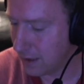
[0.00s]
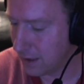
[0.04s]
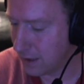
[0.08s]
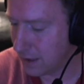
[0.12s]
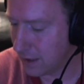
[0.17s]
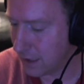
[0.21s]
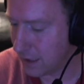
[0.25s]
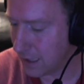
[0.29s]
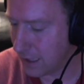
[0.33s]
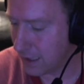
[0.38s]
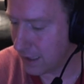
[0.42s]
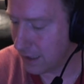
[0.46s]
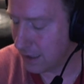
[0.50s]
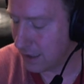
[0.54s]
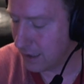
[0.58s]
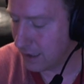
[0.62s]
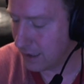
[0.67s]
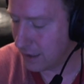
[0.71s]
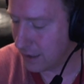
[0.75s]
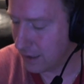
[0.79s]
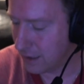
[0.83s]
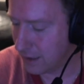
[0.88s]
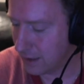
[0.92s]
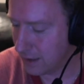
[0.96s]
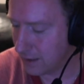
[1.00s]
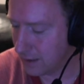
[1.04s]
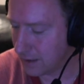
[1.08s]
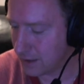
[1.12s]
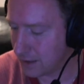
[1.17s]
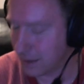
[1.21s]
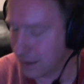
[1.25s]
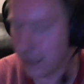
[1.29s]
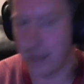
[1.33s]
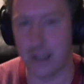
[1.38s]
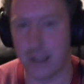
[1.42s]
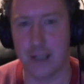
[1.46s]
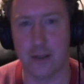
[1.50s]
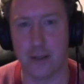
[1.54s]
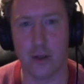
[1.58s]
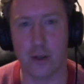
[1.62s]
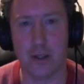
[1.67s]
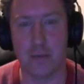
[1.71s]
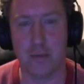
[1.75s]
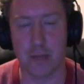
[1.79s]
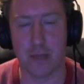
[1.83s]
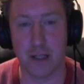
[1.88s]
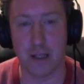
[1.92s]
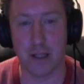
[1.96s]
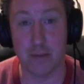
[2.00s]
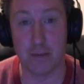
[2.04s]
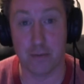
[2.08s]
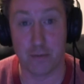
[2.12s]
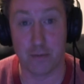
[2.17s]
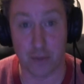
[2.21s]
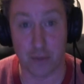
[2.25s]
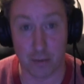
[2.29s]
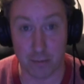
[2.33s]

Uh, slightly annoyed by from